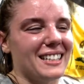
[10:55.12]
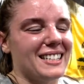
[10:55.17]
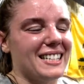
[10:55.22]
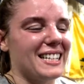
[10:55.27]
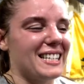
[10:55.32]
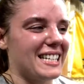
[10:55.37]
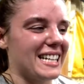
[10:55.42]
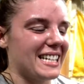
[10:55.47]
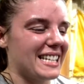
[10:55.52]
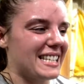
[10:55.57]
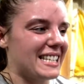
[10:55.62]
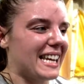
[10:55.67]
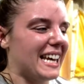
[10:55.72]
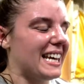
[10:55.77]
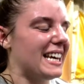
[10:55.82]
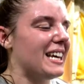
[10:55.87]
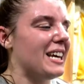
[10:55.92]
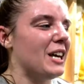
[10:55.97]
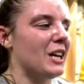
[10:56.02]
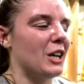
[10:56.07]
distance,
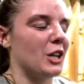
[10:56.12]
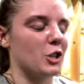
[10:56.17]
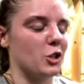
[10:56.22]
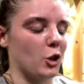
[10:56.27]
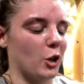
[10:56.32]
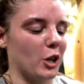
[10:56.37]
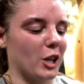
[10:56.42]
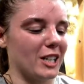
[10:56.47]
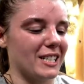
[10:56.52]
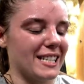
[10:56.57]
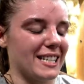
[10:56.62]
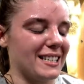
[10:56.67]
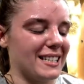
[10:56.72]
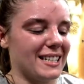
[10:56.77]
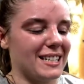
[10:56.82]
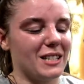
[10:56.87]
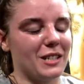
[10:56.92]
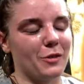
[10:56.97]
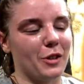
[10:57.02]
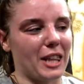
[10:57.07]
shorter
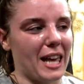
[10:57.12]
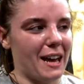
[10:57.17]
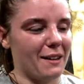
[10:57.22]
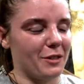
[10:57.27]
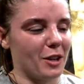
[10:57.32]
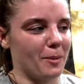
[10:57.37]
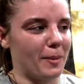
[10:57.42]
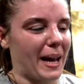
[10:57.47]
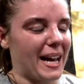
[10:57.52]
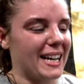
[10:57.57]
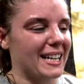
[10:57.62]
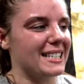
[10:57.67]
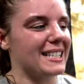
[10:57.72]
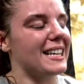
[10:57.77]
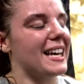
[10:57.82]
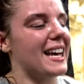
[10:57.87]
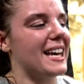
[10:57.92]
distance for the heavier bags.